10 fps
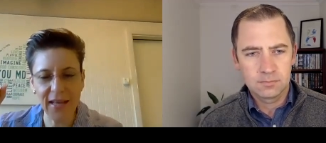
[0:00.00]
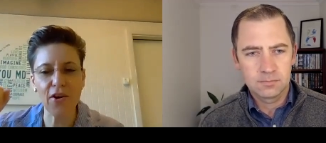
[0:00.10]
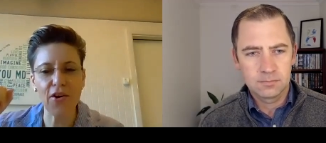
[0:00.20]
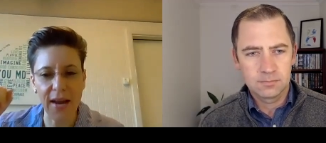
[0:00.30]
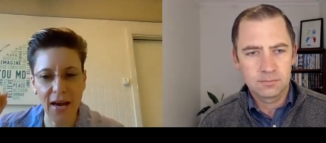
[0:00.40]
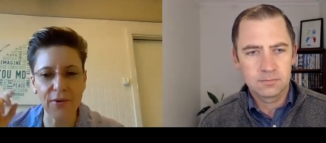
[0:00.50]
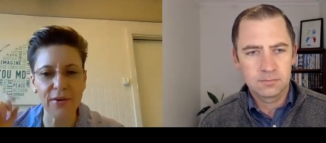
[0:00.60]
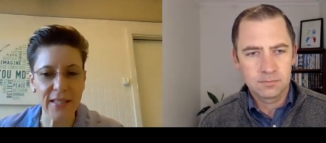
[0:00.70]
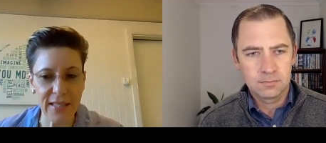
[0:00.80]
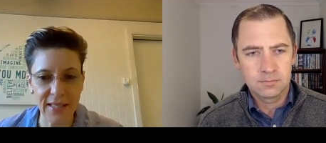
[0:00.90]
Speaker 1: they are now
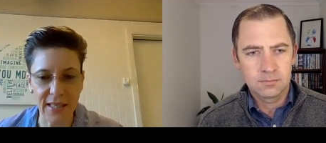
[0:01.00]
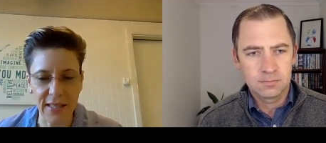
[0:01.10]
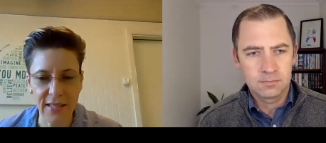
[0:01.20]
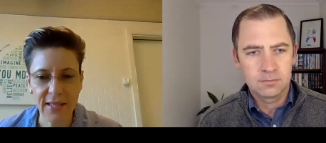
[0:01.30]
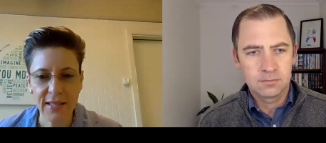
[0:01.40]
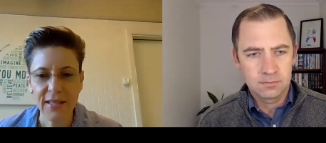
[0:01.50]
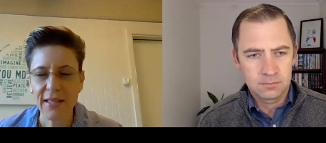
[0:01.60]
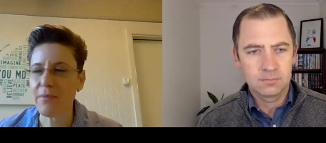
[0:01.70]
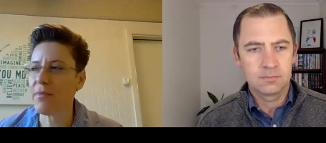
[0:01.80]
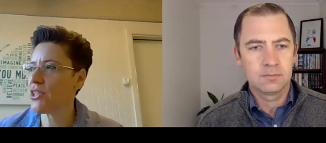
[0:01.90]
a leader.
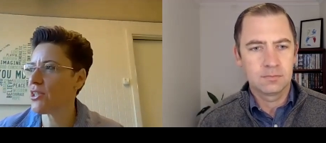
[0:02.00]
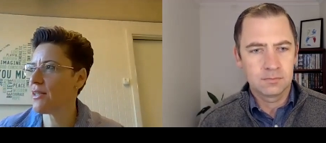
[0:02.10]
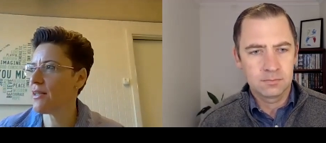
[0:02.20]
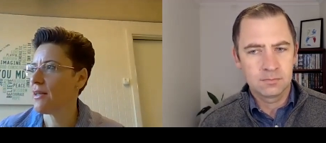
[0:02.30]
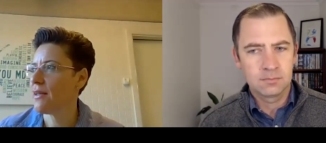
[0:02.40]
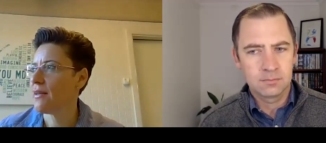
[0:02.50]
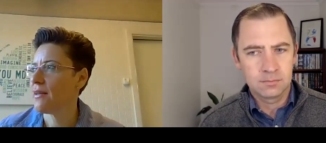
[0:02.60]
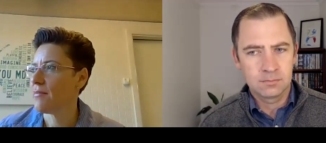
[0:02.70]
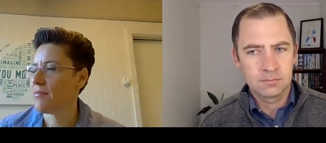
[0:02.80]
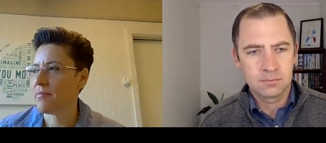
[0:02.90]
Imagine
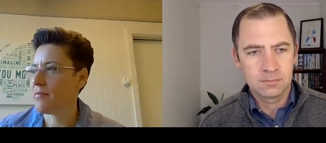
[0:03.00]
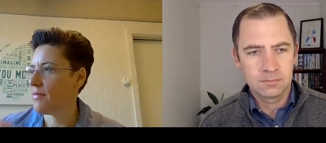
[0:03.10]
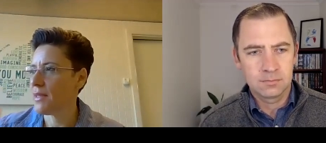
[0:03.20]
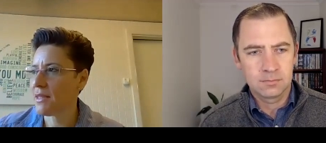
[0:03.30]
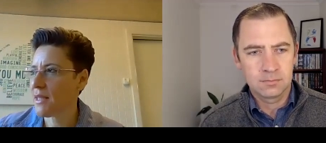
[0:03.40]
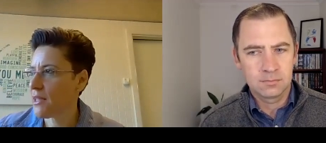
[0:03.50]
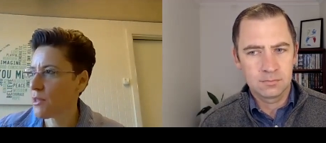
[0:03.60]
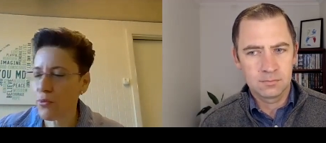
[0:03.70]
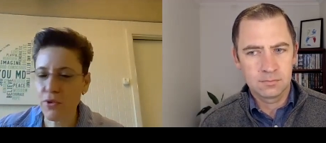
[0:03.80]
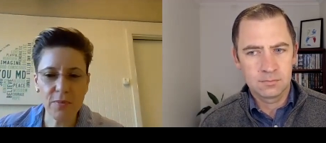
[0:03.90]
a
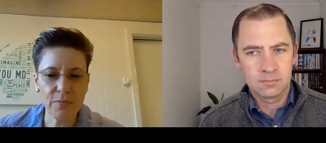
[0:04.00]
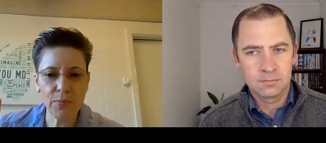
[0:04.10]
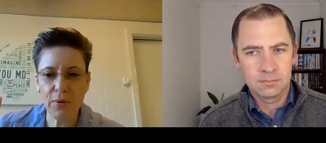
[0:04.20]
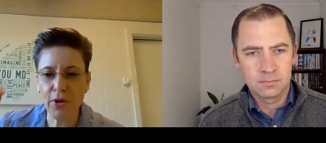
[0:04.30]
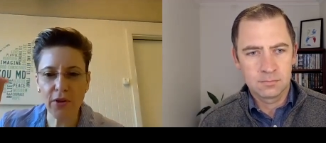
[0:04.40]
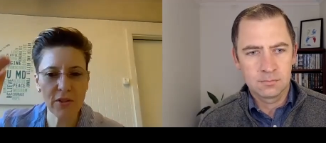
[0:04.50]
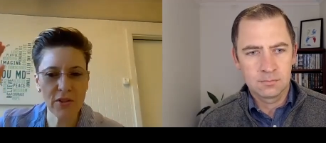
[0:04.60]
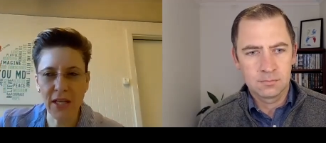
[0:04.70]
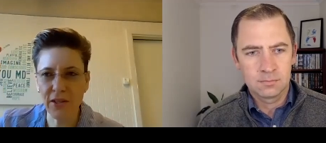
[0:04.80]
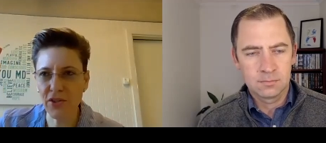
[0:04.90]
salesperson being promoted
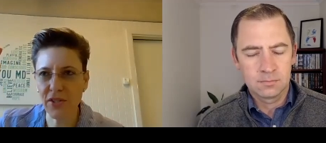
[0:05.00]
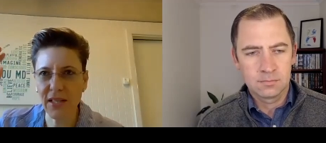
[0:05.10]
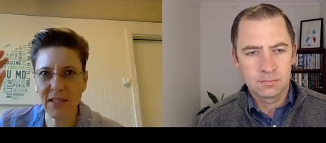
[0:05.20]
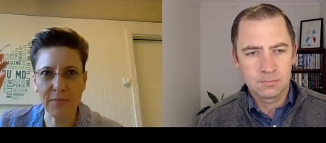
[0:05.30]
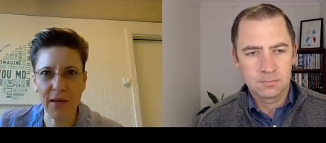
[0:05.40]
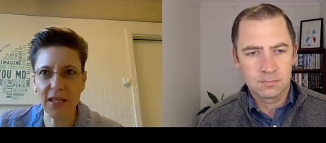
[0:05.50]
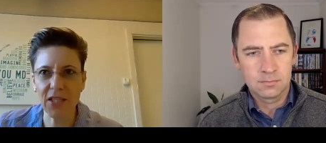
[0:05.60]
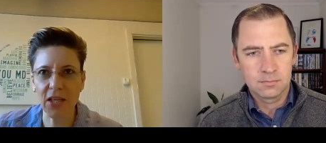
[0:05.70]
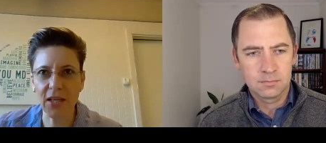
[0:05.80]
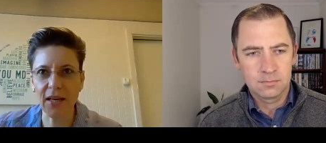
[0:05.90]
now to sales
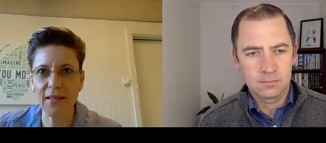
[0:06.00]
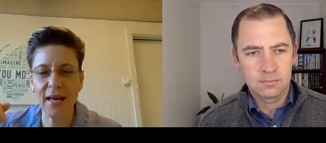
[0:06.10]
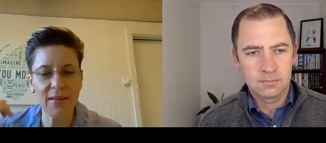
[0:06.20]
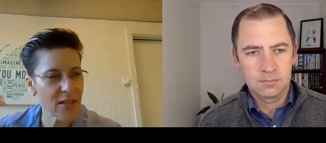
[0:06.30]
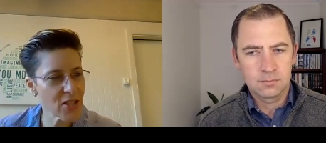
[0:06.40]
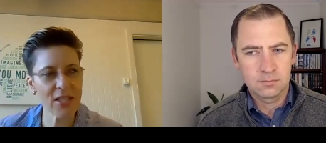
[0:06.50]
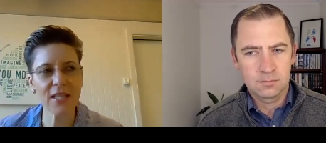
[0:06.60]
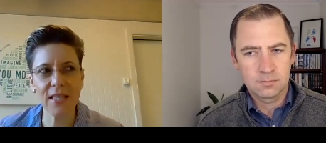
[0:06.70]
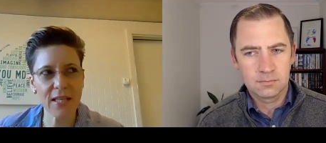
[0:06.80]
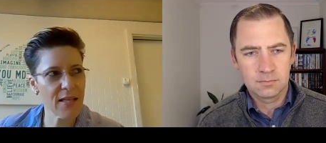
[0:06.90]
manager, and now they just
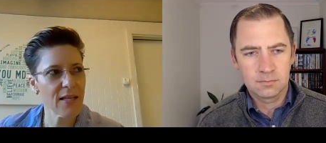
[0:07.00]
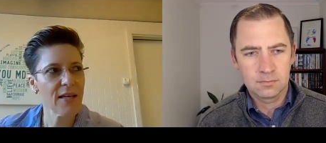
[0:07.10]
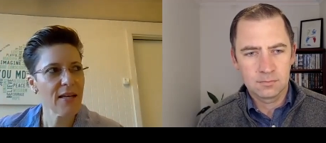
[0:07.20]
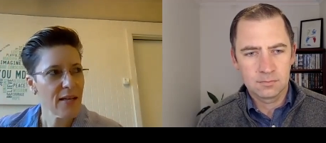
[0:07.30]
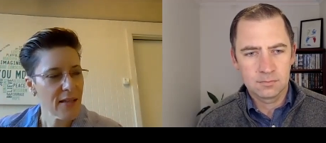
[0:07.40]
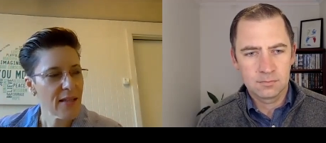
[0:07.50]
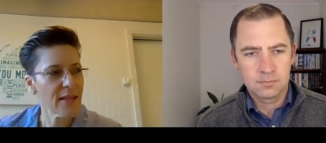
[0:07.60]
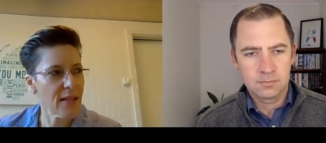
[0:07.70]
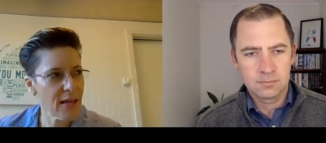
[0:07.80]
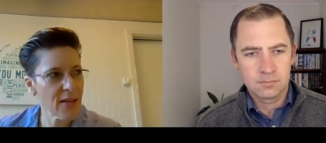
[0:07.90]
think
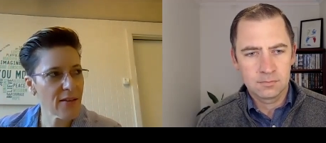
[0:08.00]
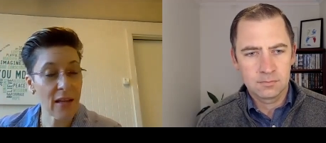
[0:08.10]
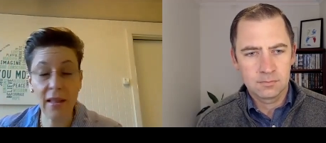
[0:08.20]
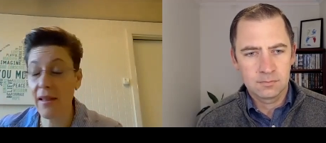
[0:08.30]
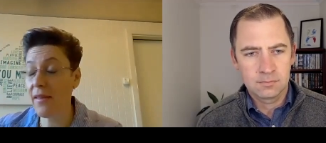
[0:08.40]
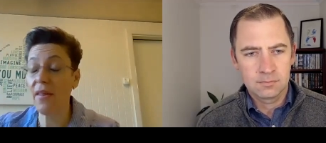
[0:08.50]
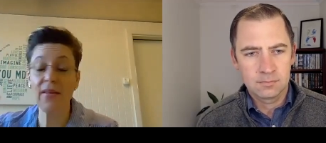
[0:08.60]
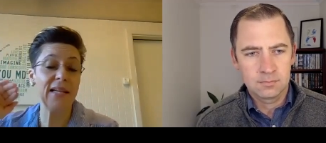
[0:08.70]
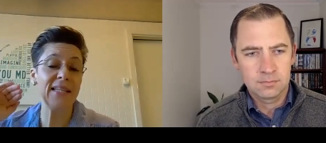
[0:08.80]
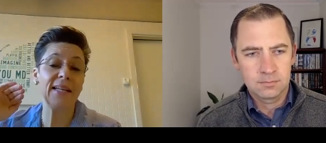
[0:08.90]
that they,
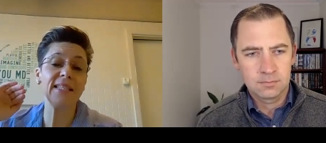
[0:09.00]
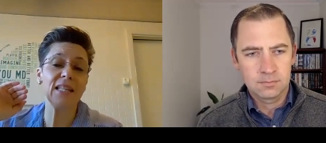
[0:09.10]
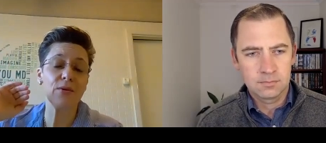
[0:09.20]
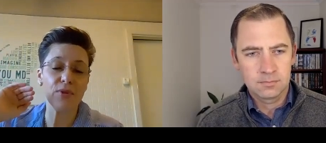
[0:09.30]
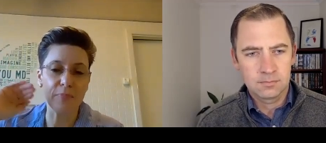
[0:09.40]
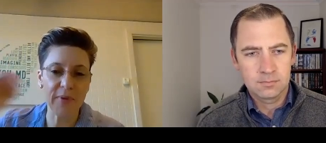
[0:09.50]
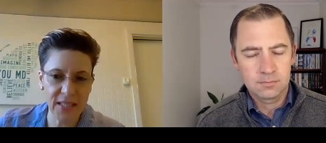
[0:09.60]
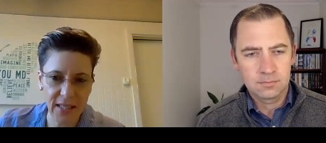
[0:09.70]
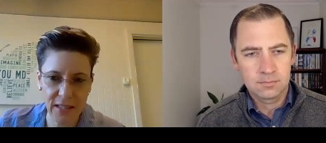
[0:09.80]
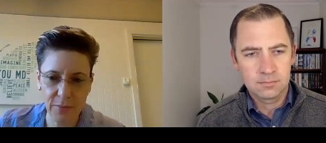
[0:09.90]
they let's say they were the
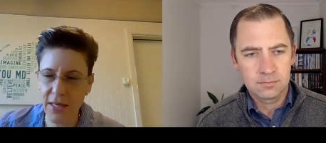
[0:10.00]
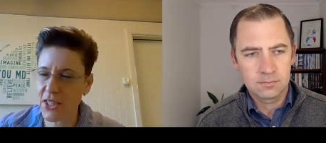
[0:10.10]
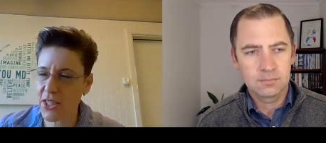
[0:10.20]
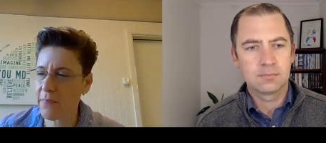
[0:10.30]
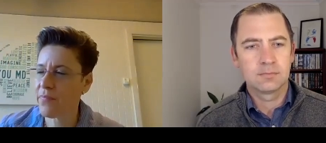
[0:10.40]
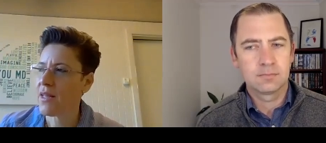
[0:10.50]
best sales manager.